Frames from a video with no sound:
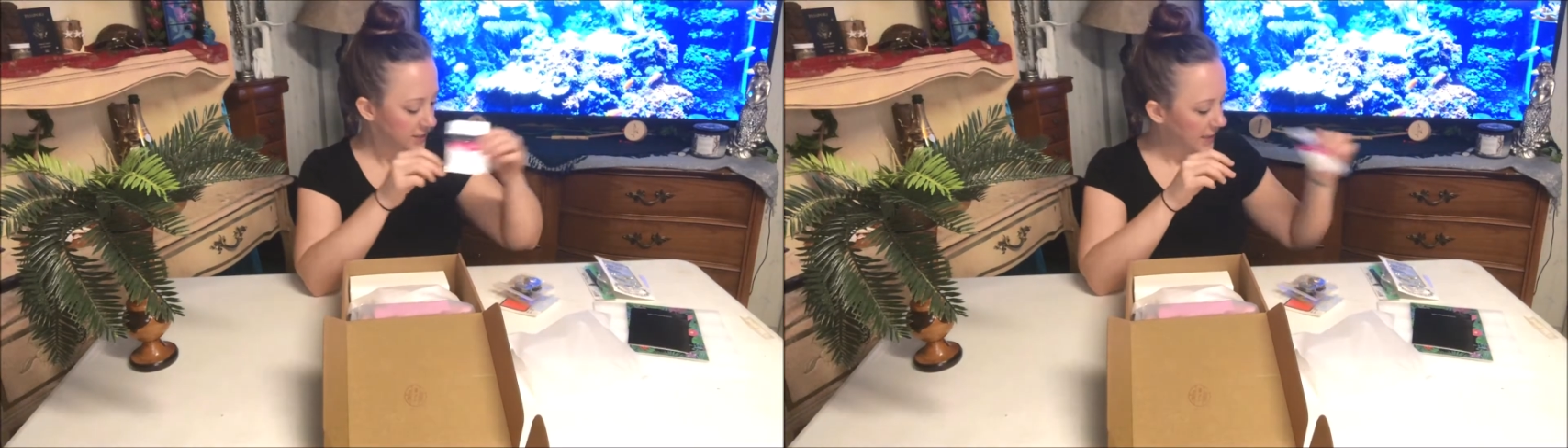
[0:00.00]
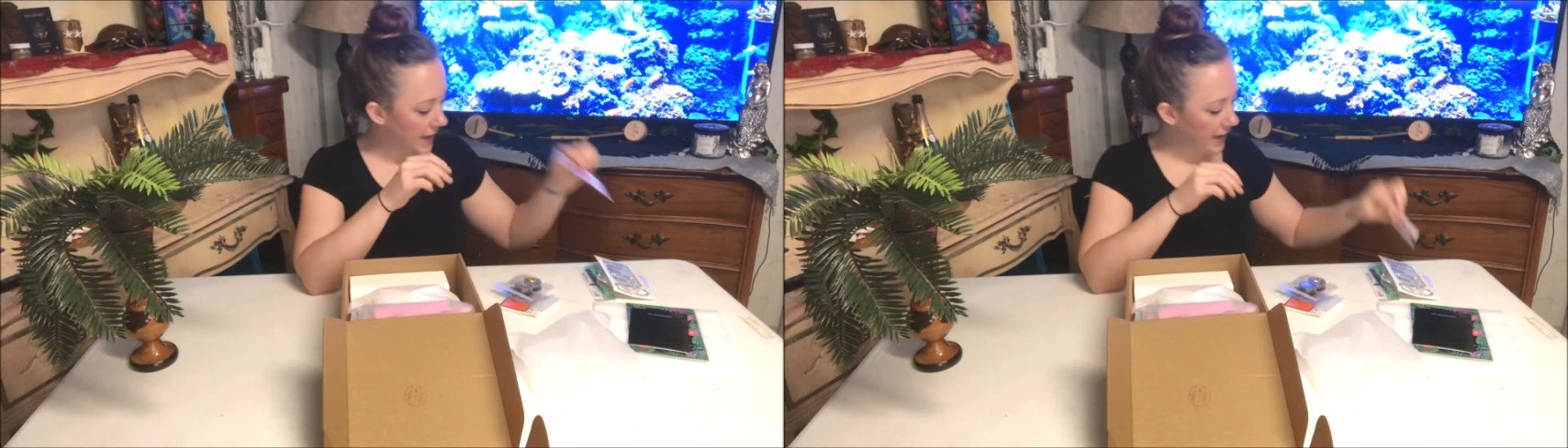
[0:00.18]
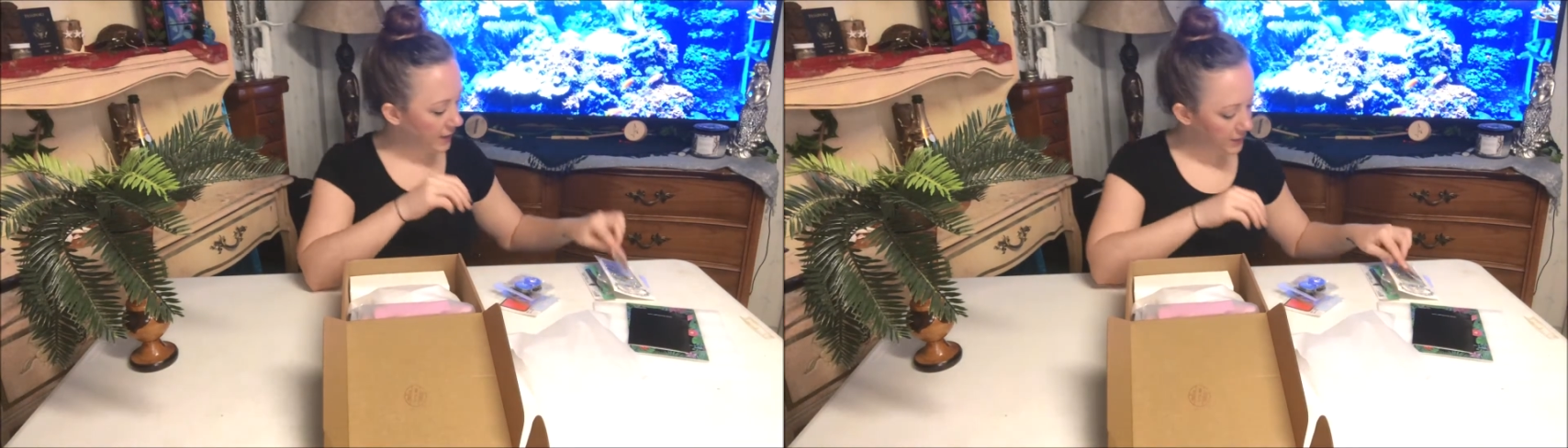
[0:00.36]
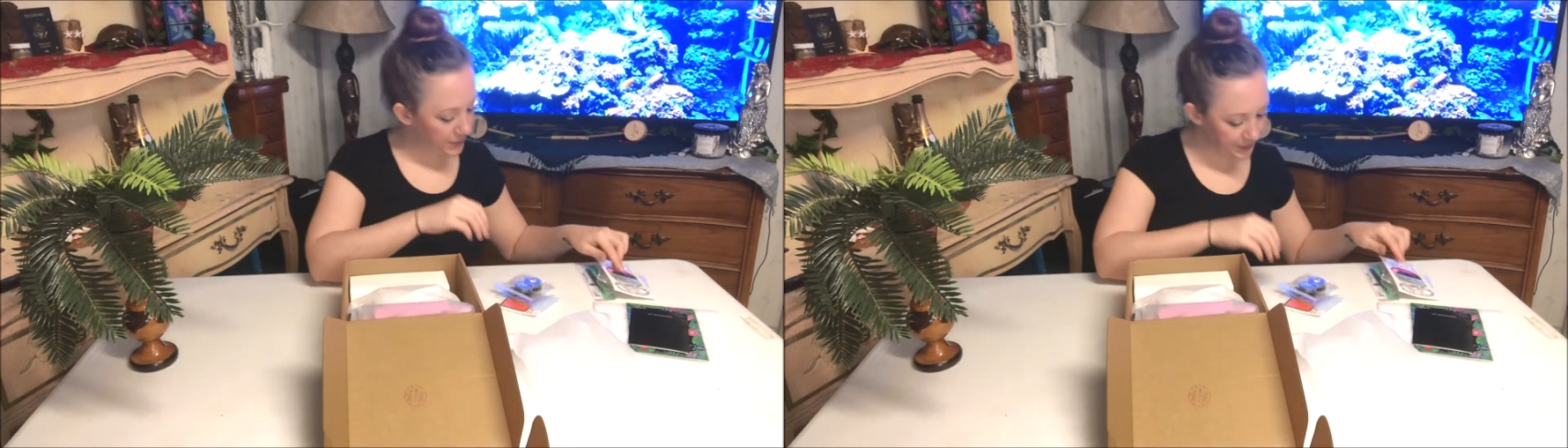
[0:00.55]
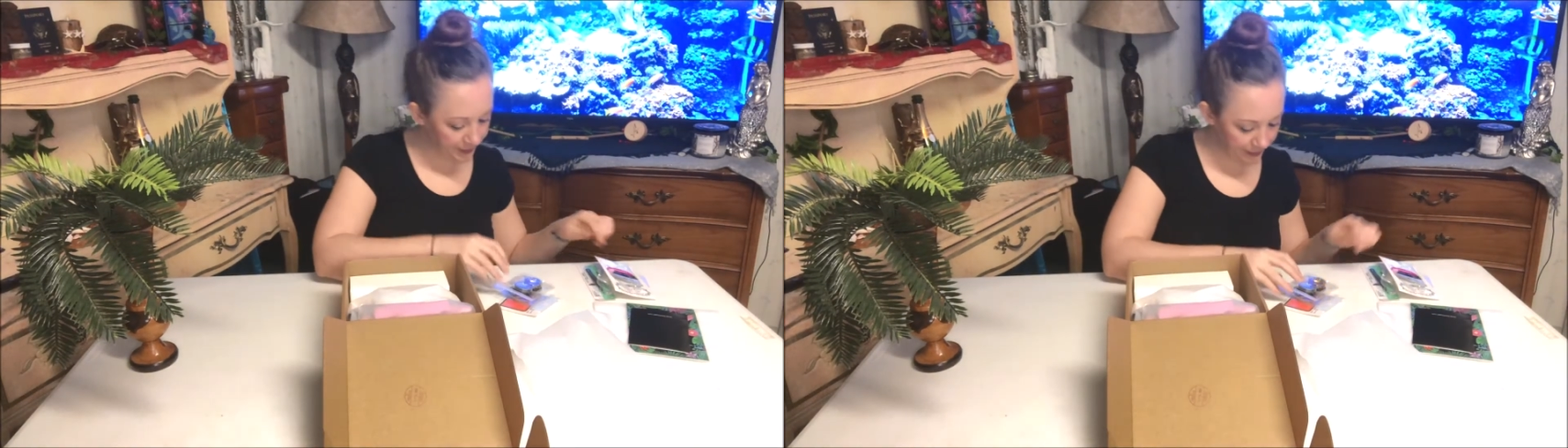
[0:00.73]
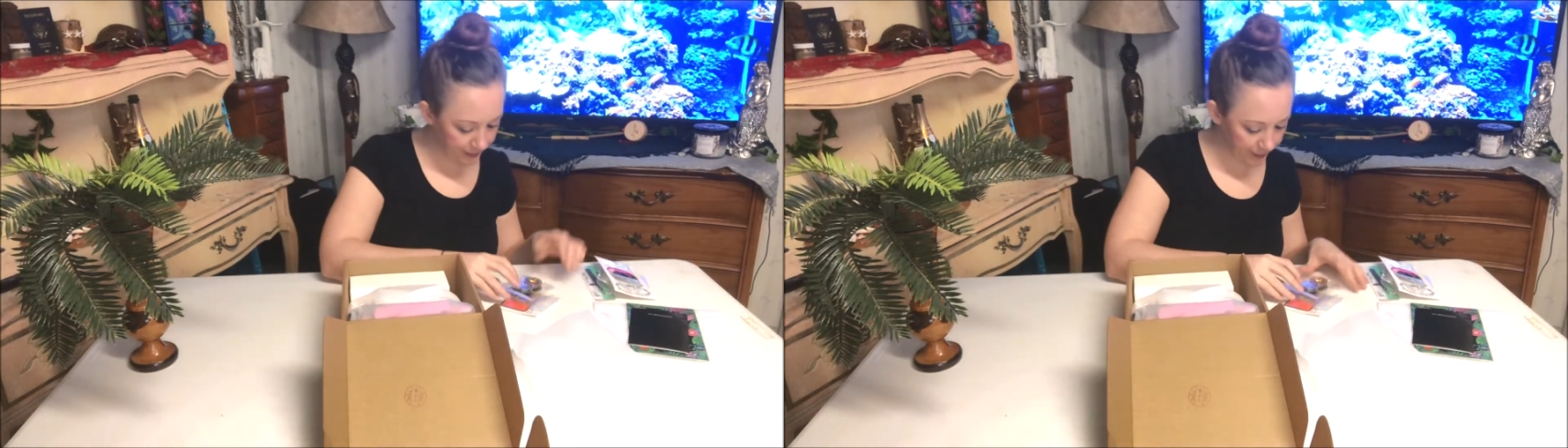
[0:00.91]
style.
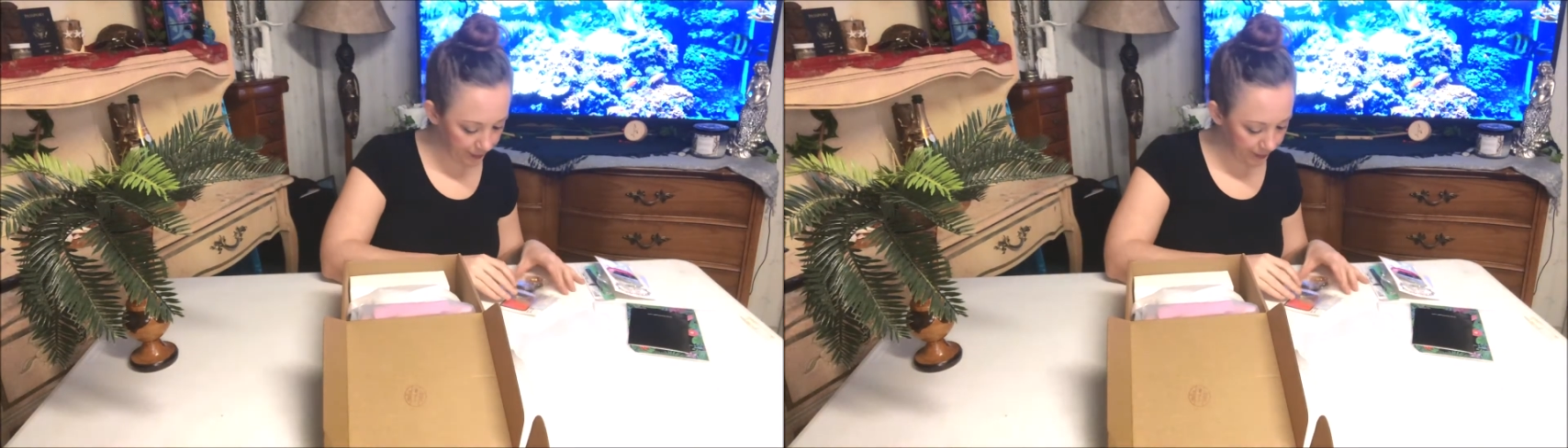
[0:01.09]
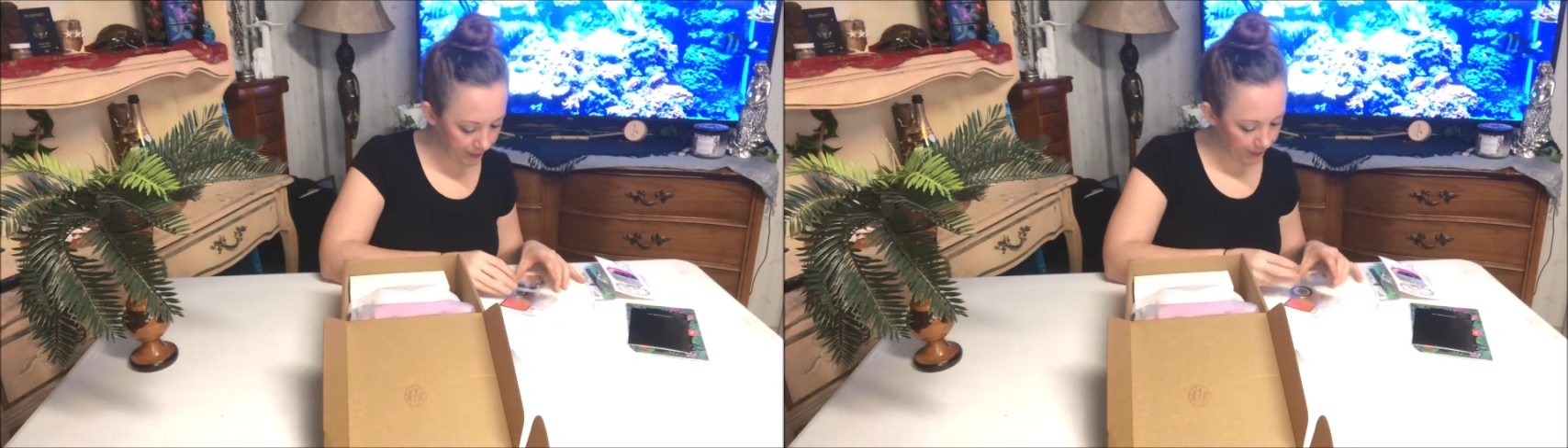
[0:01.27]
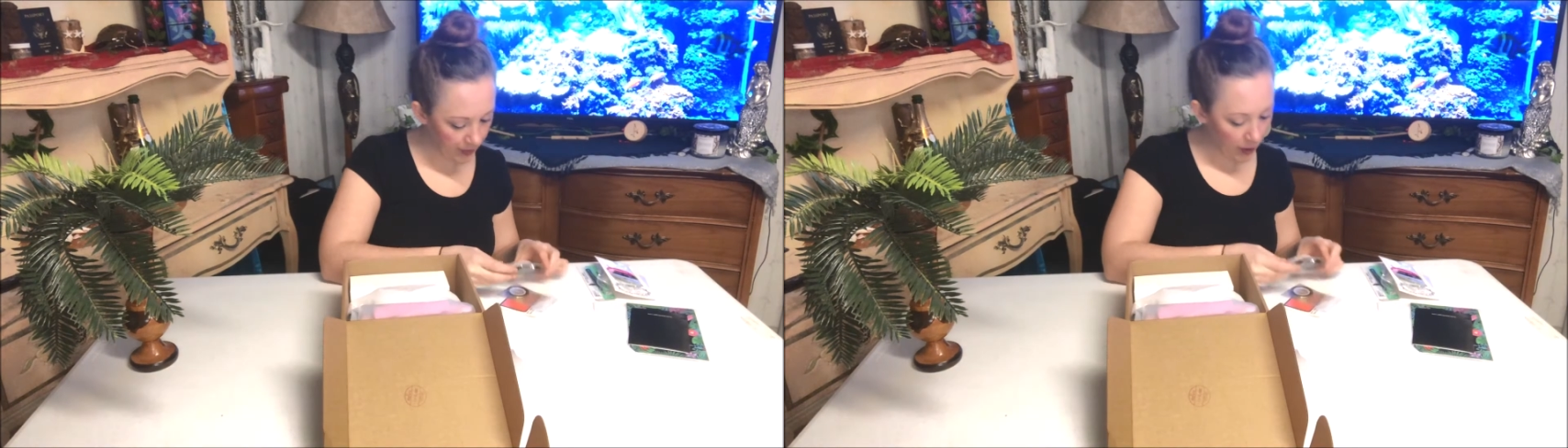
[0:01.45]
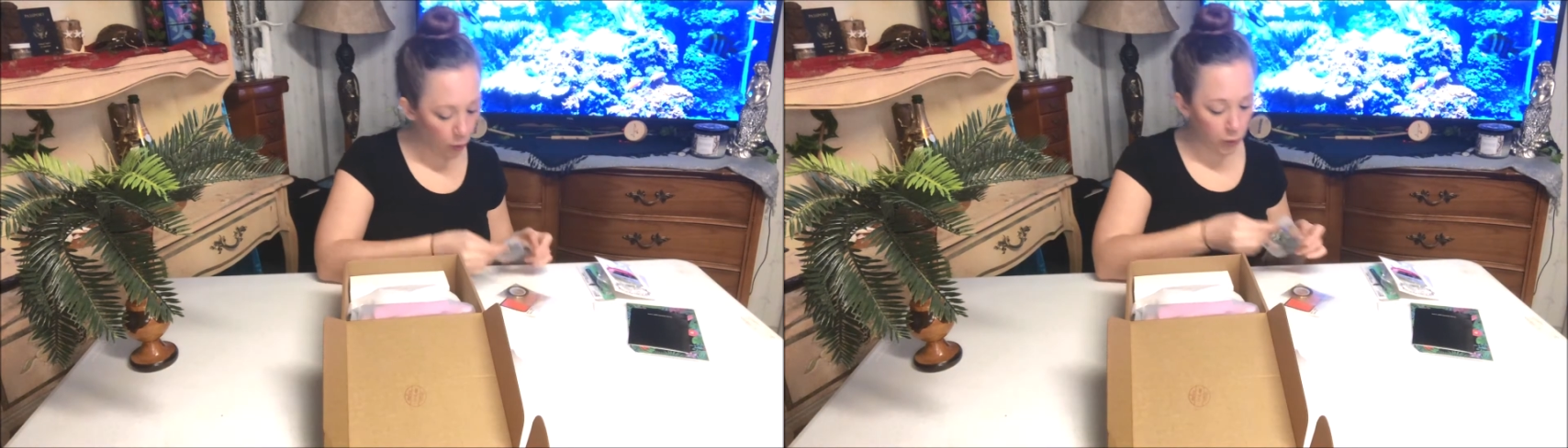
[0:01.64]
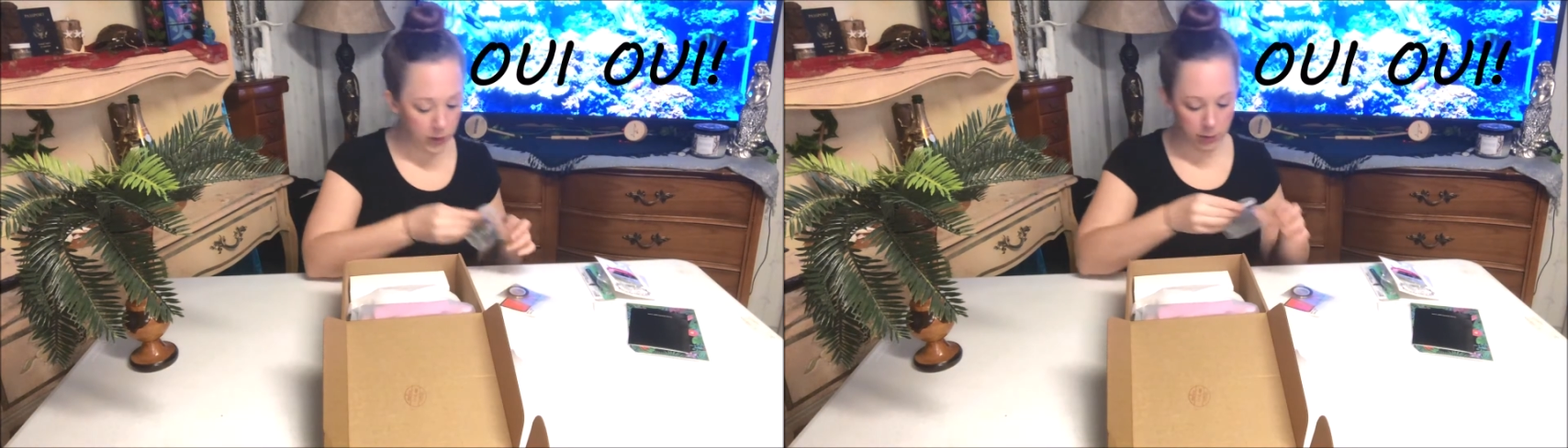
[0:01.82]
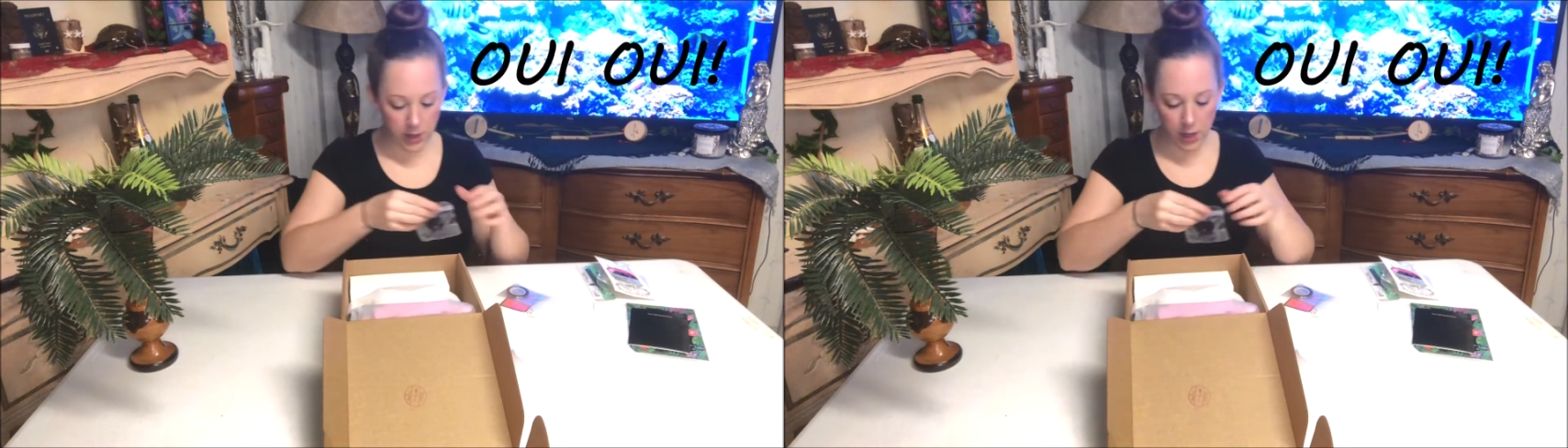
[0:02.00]

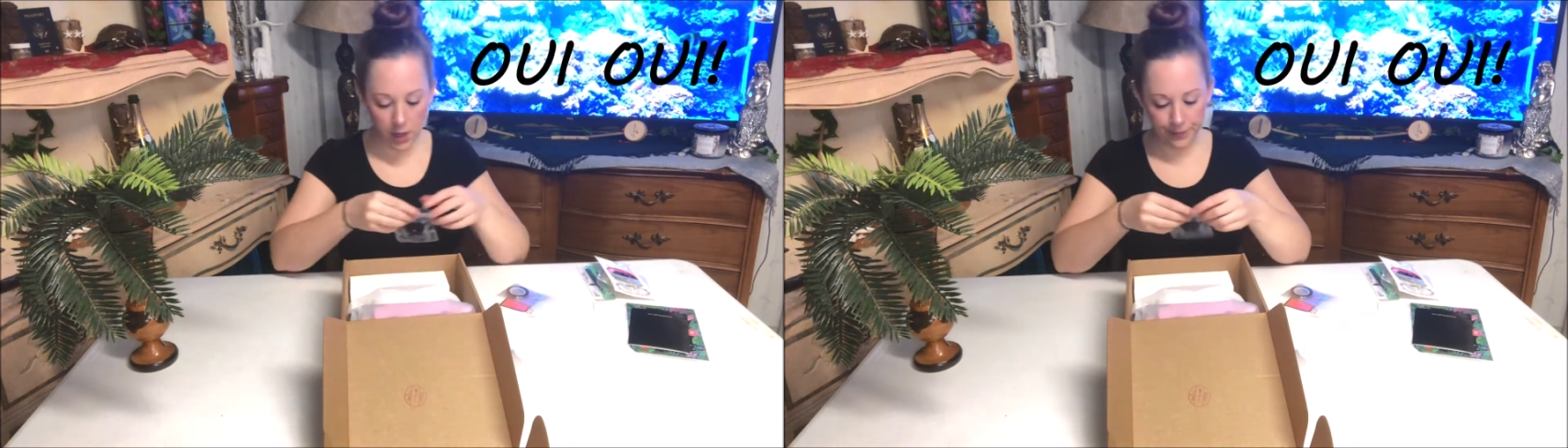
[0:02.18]
Oui, oui.